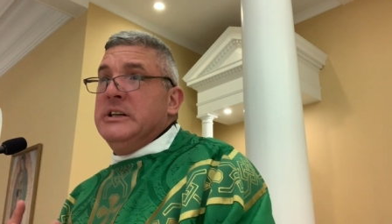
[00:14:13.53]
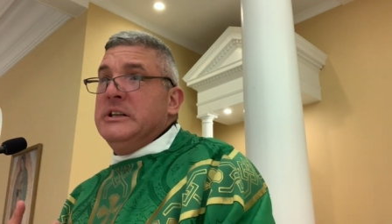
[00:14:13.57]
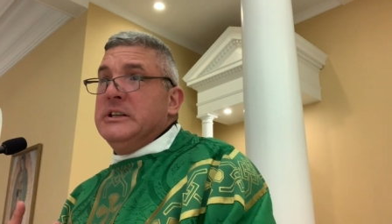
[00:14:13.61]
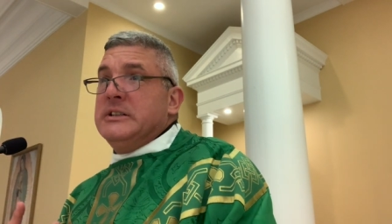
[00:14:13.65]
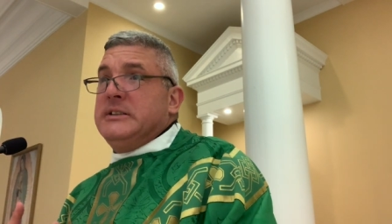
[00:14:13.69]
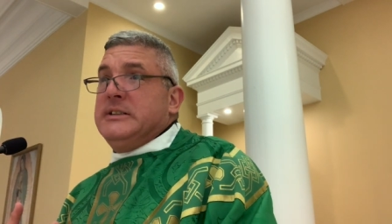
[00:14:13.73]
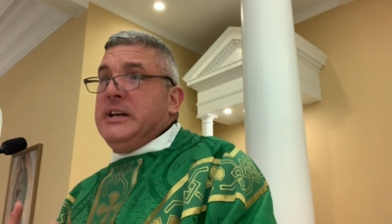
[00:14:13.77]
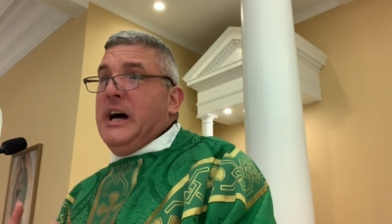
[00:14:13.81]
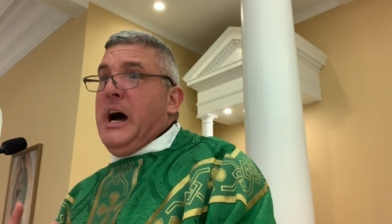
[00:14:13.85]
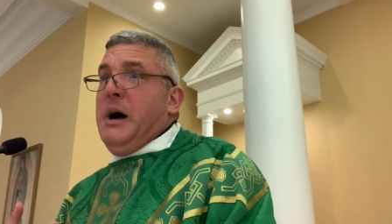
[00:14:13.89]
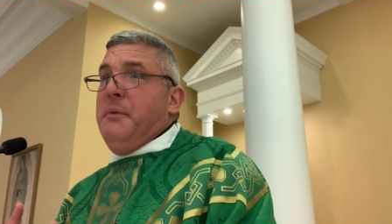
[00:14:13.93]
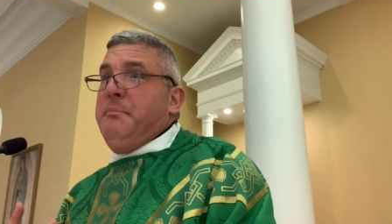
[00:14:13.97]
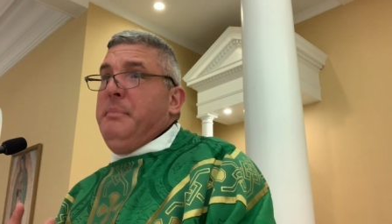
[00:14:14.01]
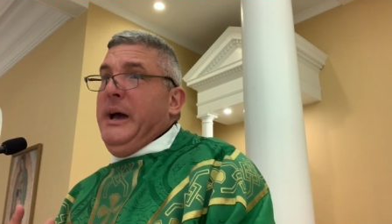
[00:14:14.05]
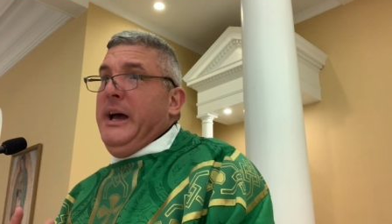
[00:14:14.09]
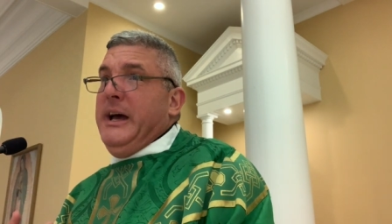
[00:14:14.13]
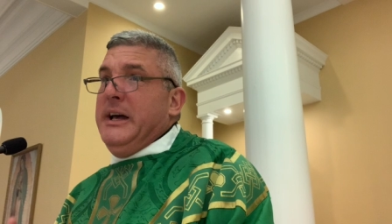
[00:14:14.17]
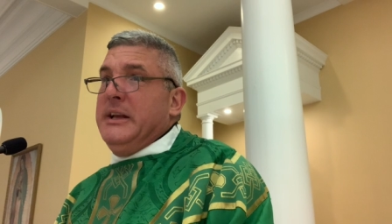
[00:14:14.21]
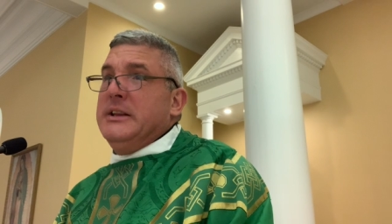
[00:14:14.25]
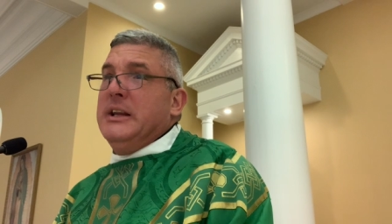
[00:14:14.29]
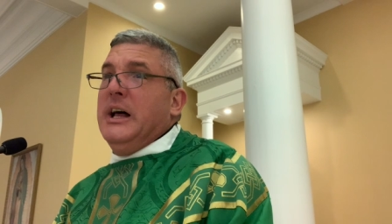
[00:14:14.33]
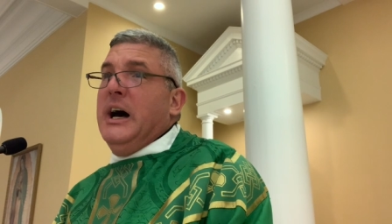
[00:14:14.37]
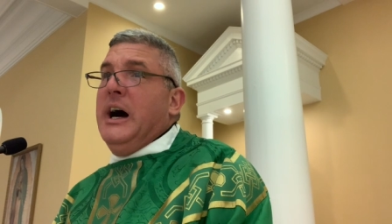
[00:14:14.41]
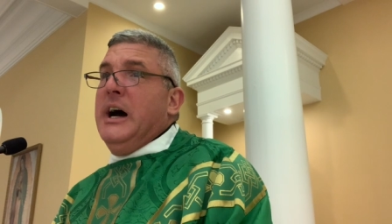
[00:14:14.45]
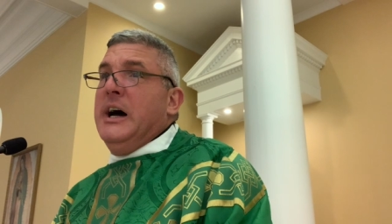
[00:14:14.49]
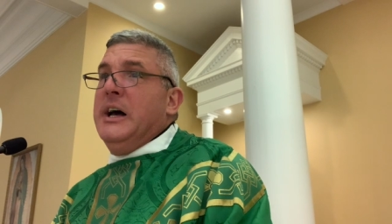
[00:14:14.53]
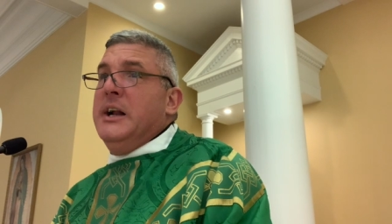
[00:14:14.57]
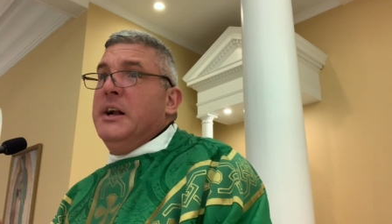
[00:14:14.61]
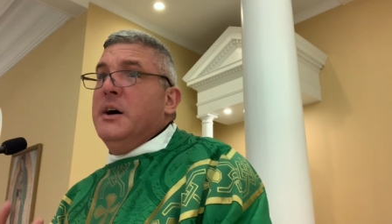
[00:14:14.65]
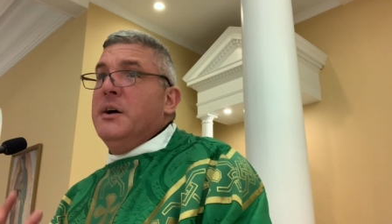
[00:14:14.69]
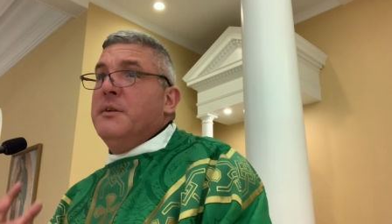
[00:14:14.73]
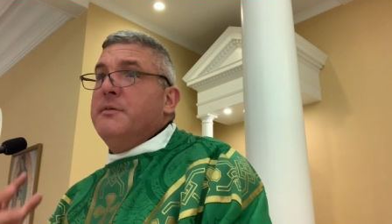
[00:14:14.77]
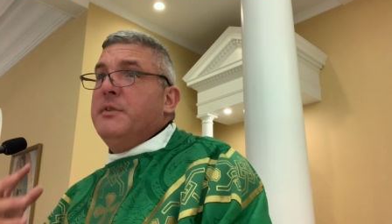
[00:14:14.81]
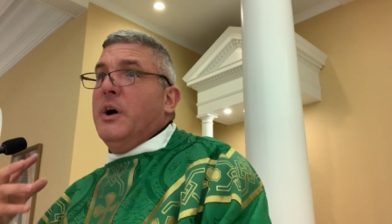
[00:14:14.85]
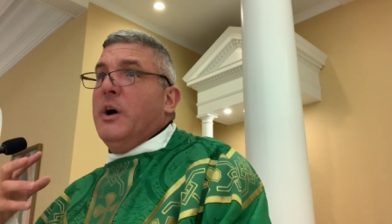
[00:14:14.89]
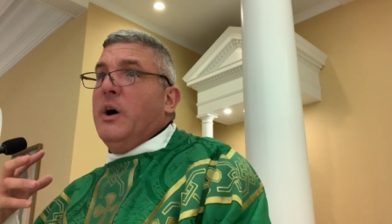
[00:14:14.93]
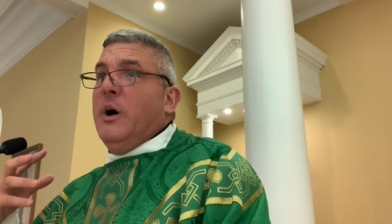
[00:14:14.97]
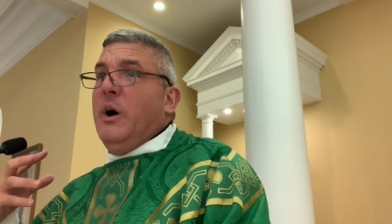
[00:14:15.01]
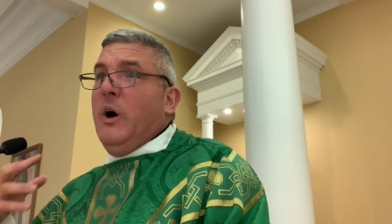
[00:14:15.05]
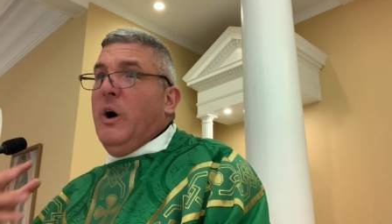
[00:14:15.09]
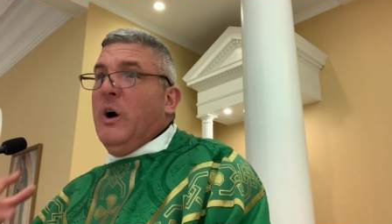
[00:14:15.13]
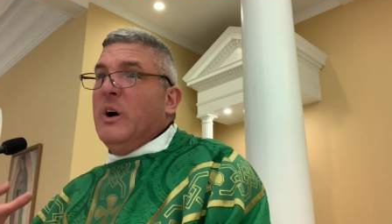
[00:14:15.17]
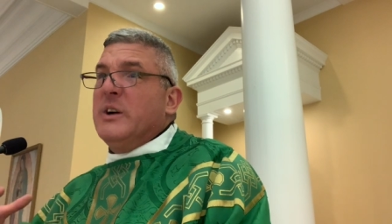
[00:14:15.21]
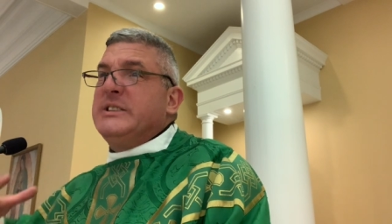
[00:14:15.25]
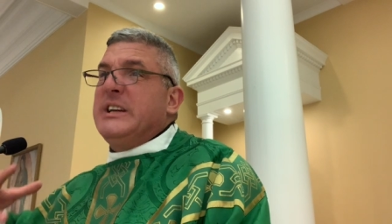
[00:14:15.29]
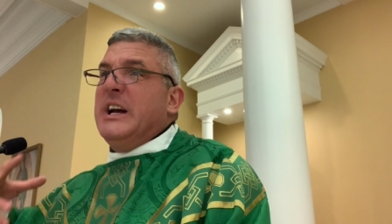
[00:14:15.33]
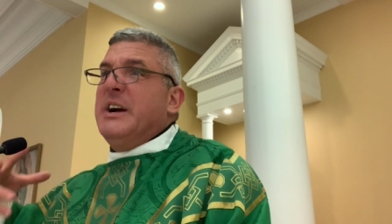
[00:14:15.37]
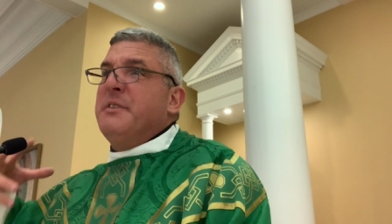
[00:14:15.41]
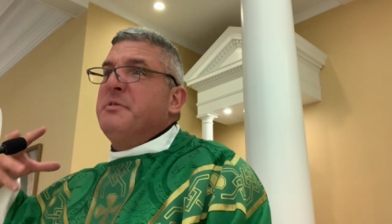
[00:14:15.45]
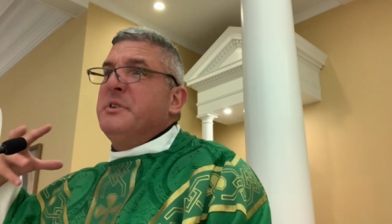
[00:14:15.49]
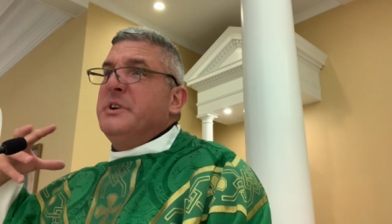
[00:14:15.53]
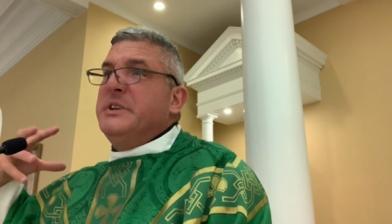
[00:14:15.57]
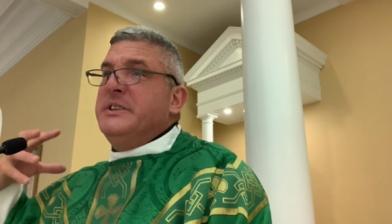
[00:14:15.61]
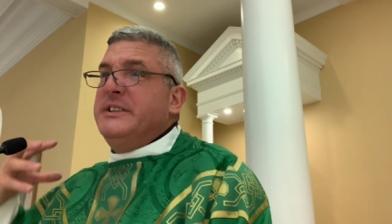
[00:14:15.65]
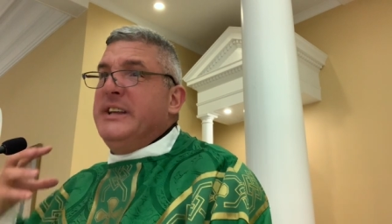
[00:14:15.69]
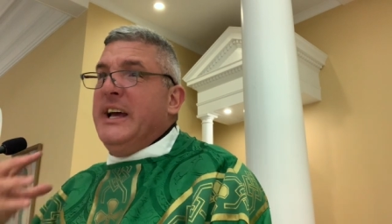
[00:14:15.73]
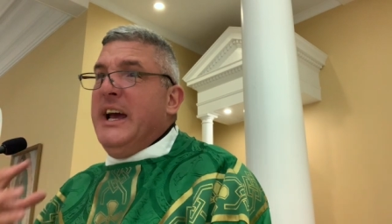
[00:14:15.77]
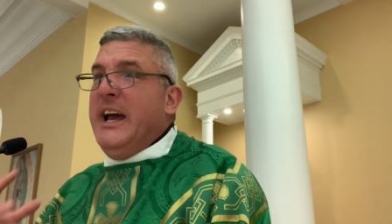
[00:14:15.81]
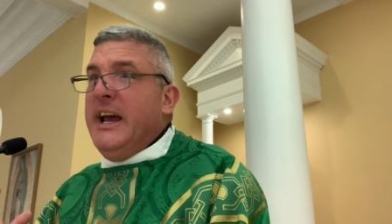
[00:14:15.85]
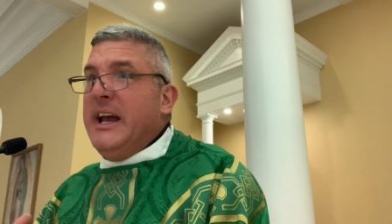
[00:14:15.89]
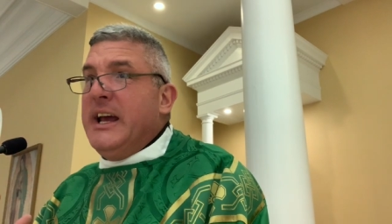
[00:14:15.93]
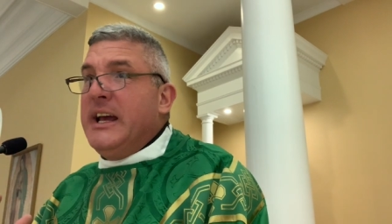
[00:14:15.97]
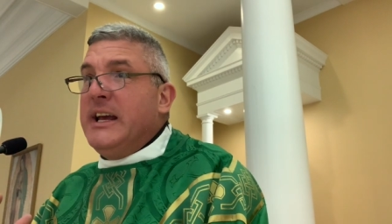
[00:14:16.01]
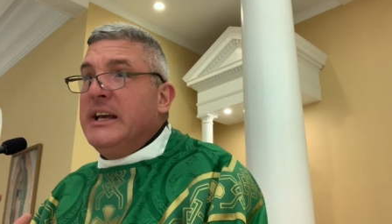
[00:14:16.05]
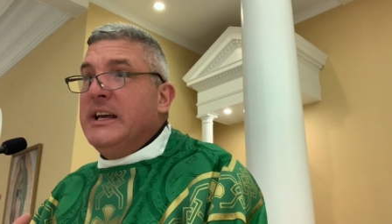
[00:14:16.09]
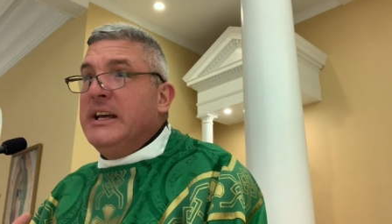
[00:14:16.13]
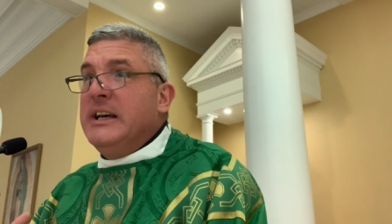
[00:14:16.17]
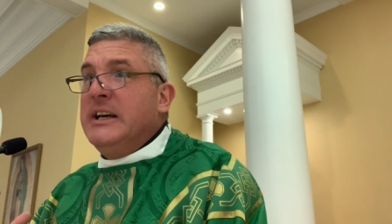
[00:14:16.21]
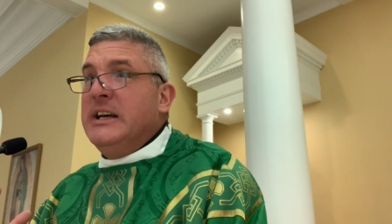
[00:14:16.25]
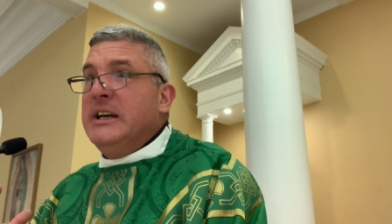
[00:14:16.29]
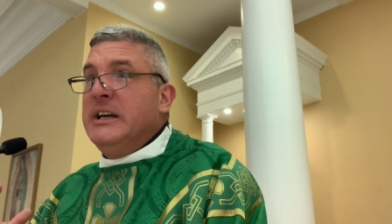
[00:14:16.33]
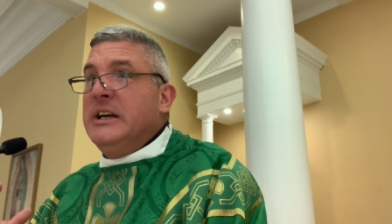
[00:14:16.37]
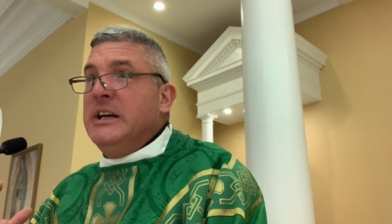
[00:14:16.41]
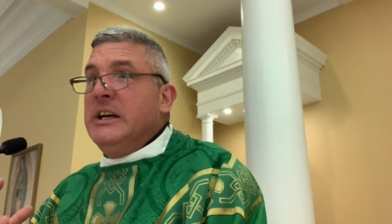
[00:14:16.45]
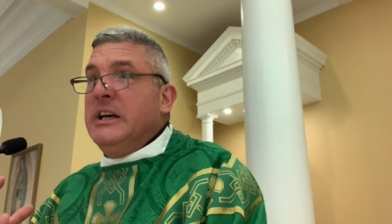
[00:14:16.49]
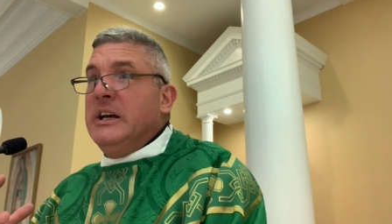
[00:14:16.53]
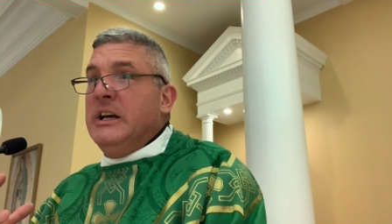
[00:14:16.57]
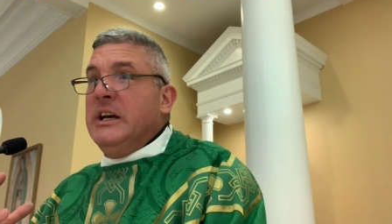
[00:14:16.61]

the top headline of our hearts every day.